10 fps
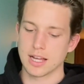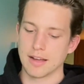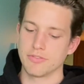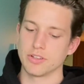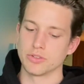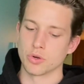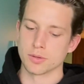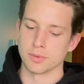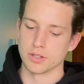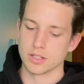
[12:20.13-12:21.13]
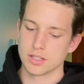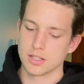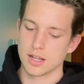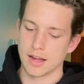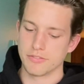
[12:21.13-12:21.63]
I feel normal.
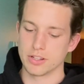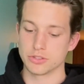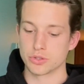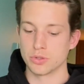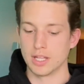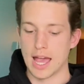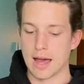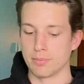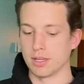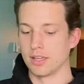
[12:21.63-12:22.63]
I feel truly happy.